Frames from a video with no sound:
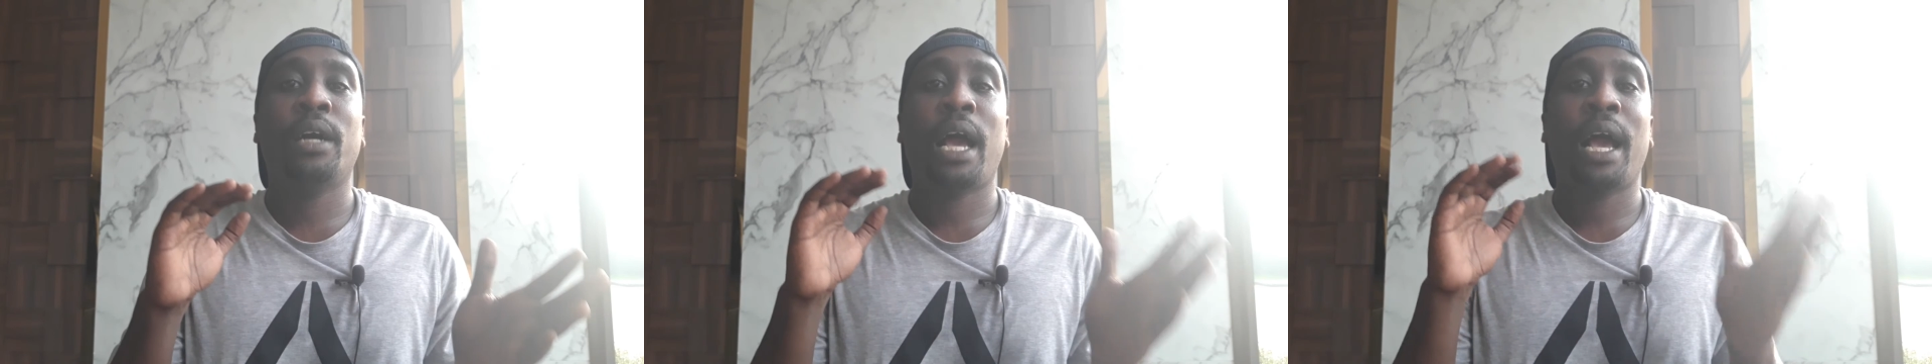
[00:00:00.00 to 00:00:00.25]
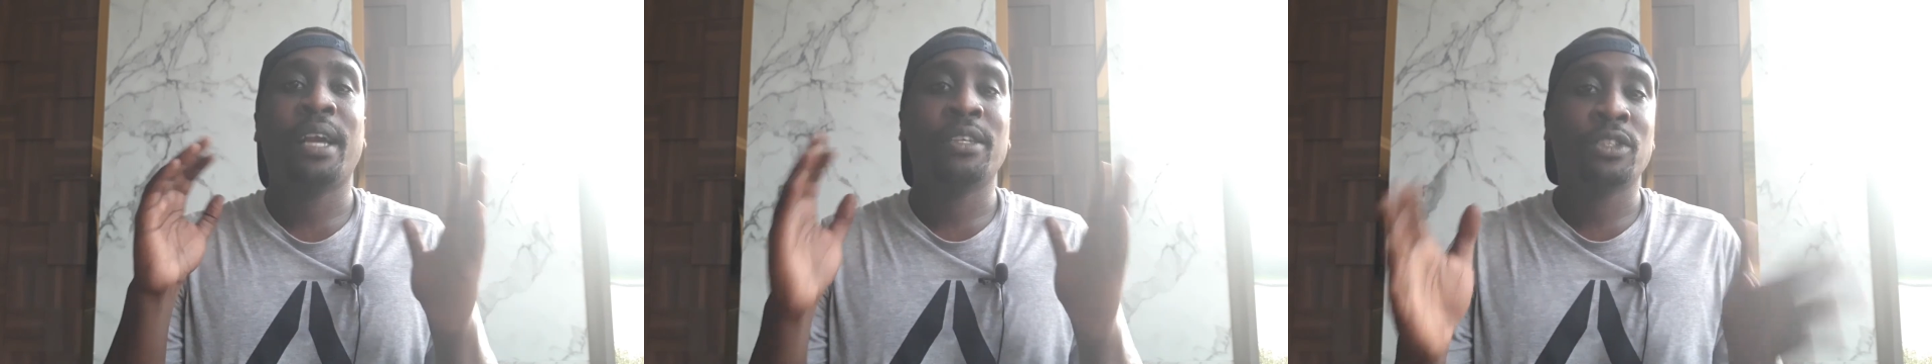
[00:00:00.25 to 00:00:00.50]

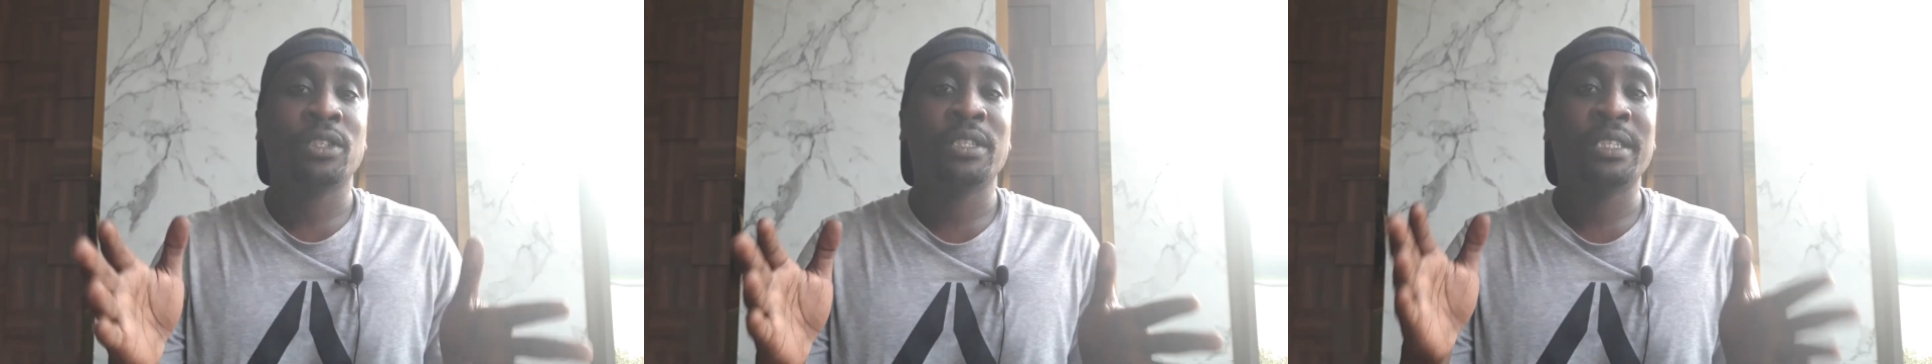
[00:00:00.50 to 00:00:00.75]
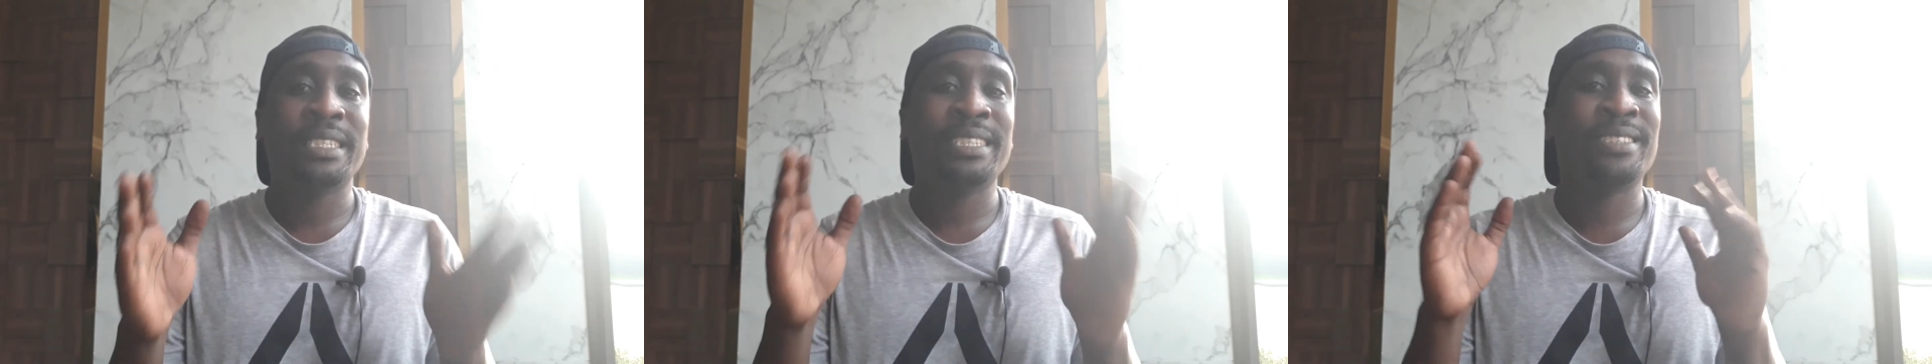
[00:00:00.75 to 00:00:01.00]

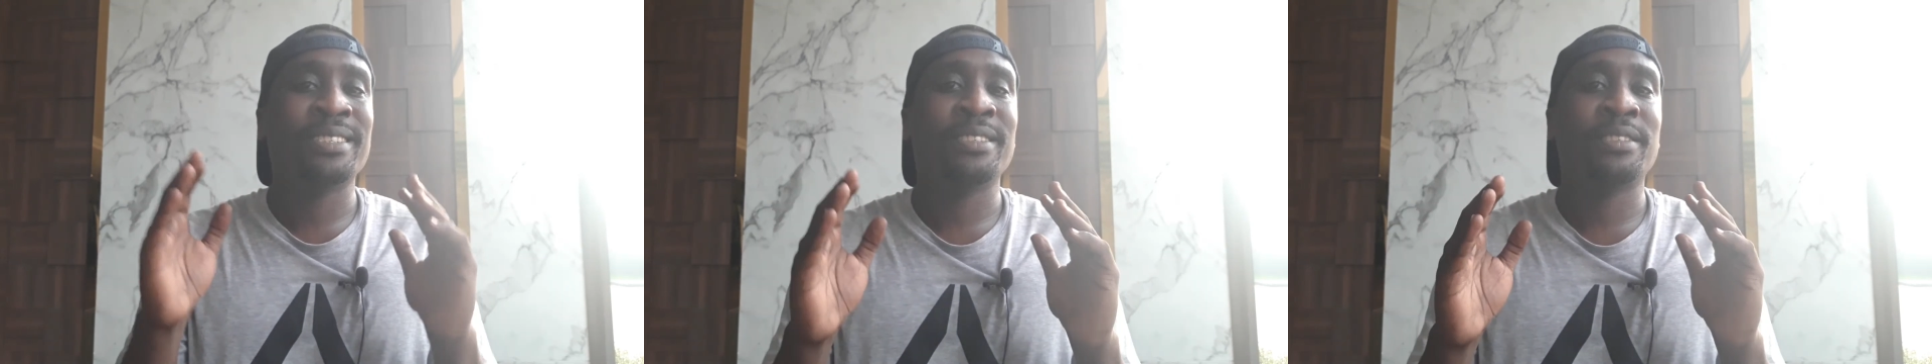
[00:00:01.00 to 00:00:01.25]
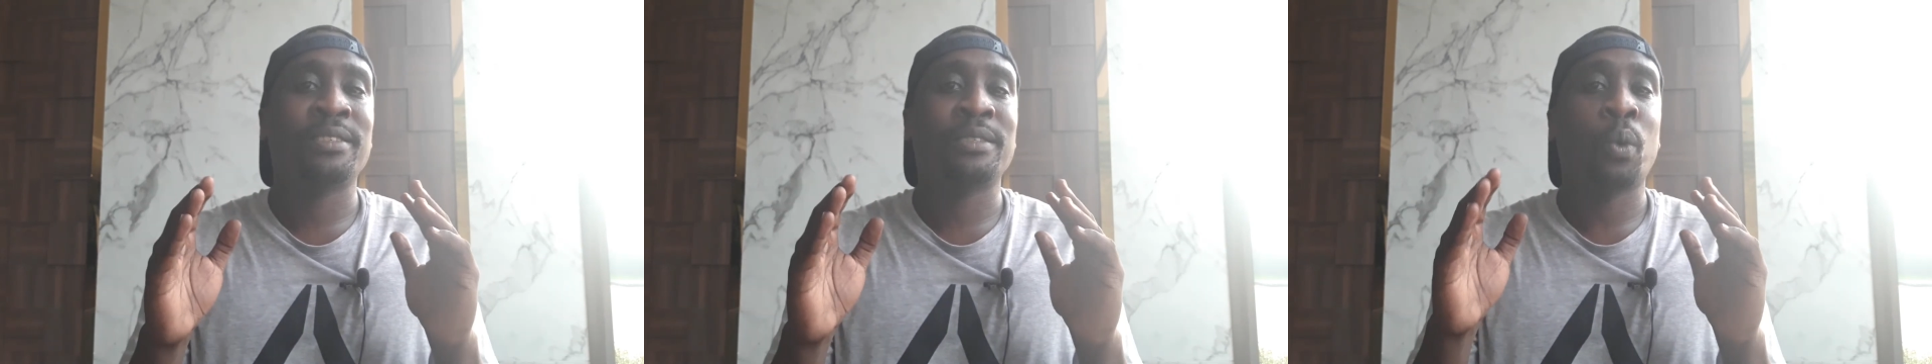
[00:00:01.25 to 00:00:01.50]
actually it
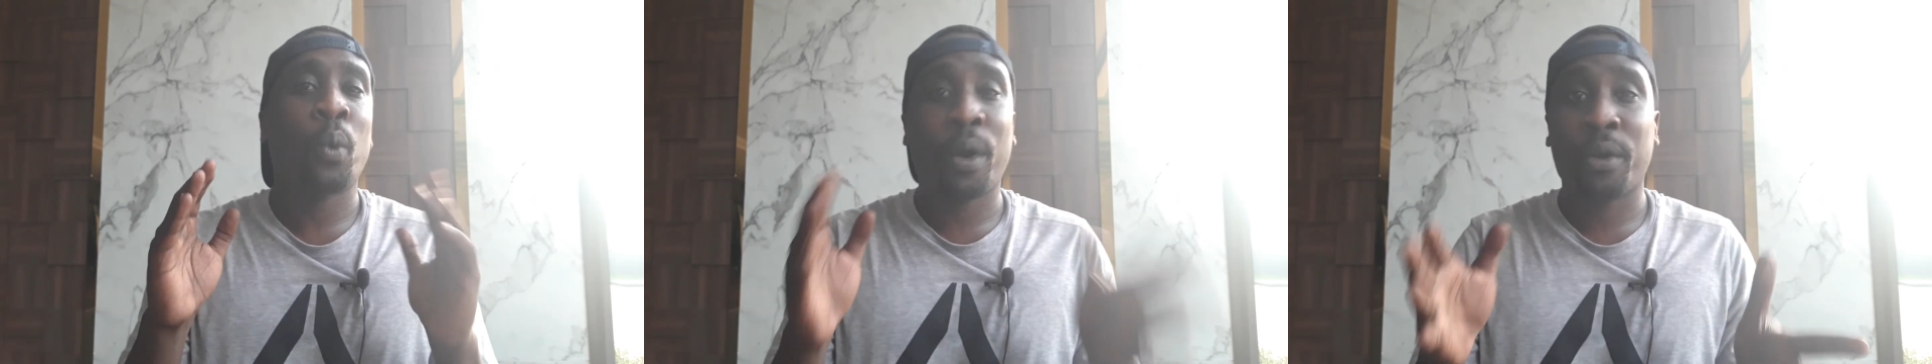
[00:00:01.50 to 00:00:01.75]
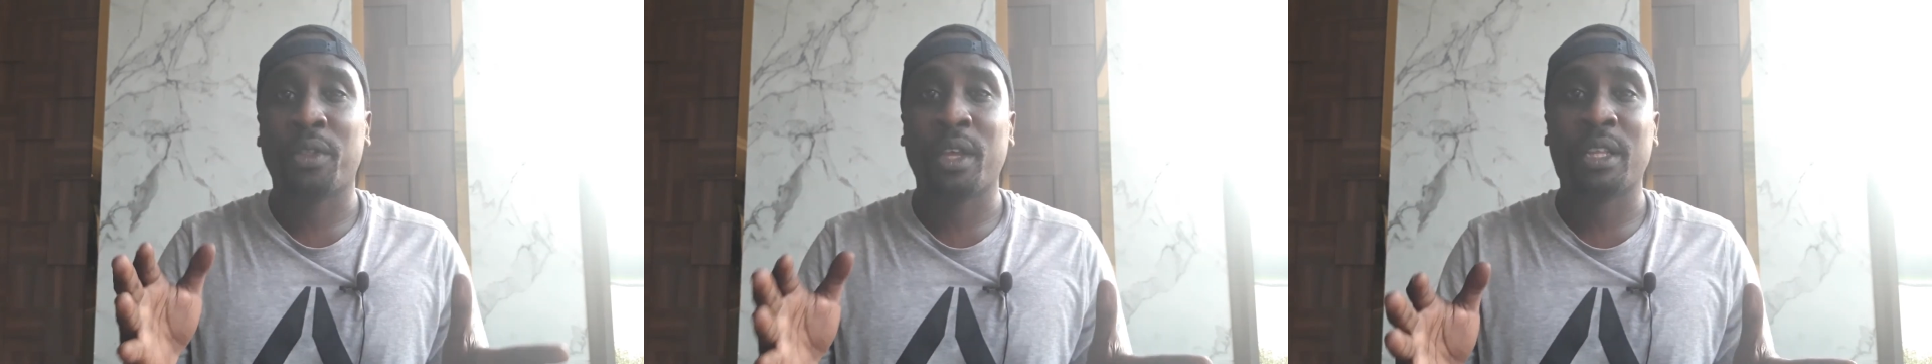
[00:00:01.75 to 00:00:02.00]
is
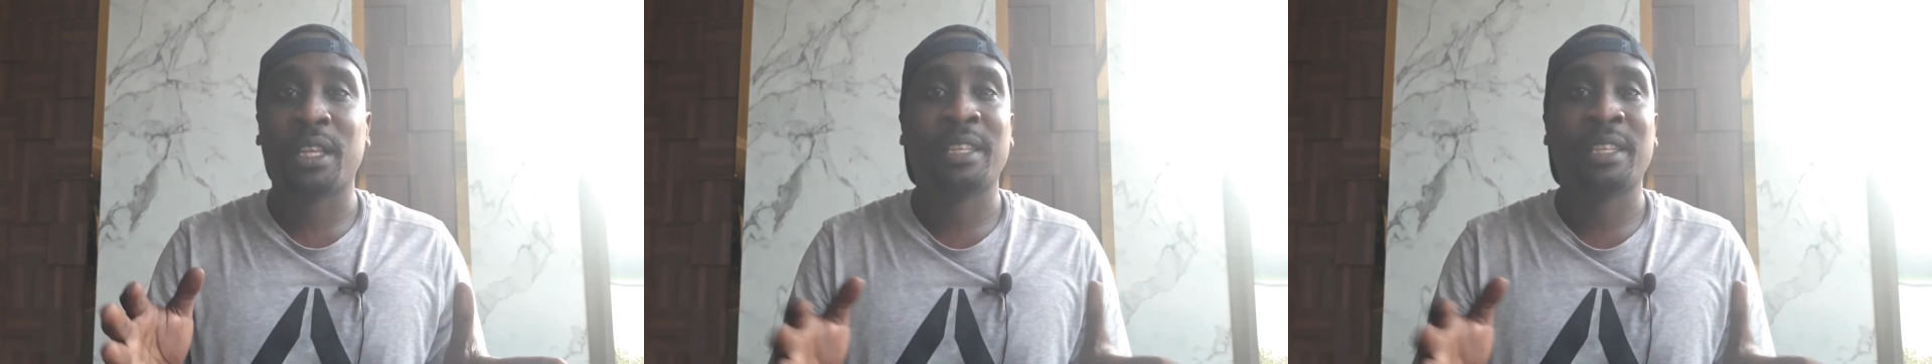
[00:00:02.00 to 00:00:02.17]
worth it.